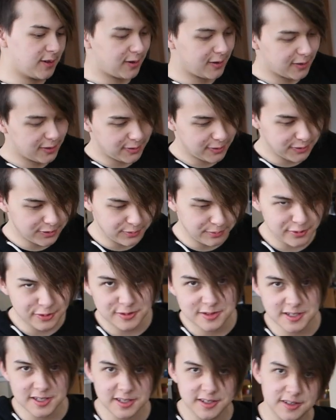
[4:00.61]
all the
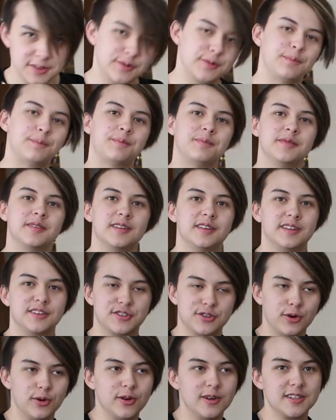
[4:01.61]
music, the
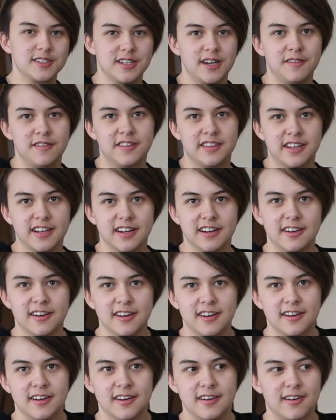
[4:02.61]
scores and everything,
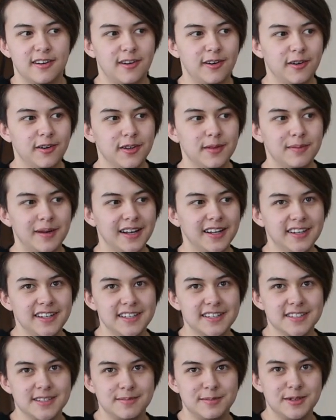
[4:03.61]
all the
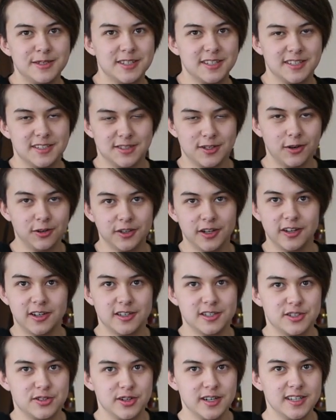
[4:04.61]
melodies and music, it's all done
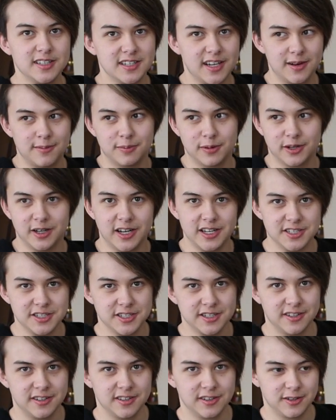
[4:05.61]
on strings and
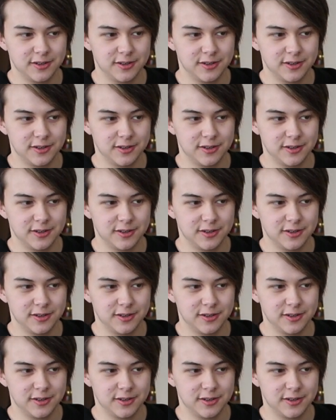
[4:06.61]
percussion.